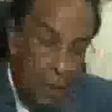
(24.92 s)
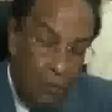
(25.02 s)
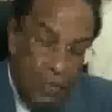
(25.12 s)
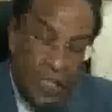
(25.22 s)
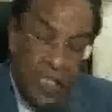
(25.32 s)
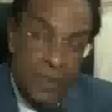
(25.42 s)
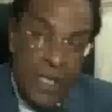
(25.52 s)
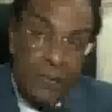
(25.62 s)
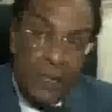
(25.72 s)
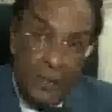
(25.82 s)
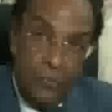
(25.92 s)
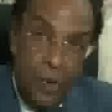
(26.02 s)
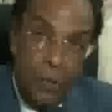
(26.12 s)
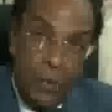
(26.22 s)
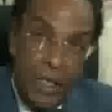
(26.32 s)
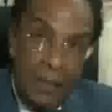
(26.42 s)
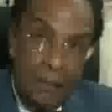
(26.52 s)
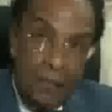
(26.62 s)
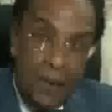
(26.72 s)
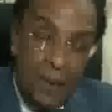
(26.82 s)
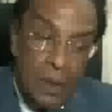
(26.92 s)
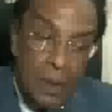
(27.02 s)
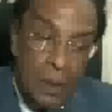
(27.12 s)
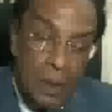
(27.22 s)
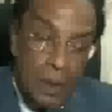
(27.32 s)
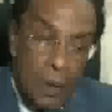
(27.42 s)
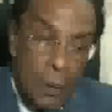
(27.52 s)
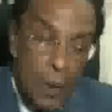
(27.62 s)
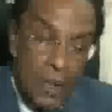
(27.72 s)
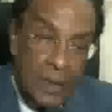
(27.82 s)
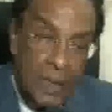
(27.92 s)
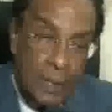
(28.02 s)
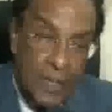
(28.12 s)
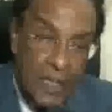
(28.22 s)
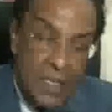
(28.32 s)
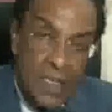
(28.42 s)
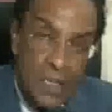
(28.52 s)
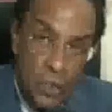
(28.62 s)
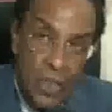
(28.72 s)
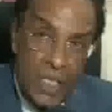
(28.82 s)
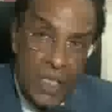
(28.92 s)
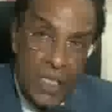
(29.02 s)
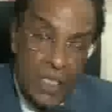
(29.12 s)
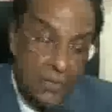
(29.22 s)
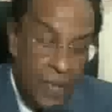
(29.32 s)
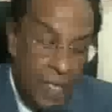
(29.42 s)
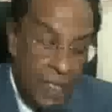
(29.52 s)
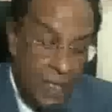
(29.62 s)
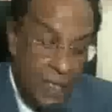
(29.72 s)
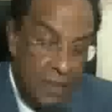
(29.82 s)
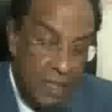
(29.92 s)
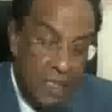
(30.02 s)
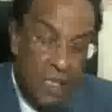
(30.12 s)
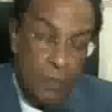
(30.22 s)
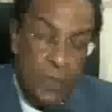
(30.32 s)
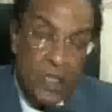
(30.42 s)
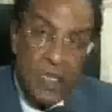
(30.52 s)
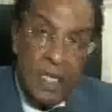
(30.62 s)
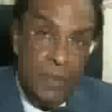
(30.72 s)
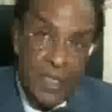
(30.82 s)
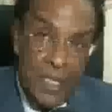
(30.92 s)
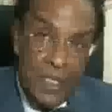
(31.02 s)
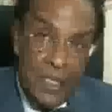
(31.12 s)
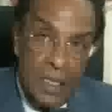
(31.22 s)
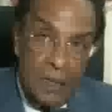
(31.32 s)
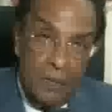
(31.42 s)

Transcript: officials will have to inform me what the present situation as far as the resettlement scheme is concerned.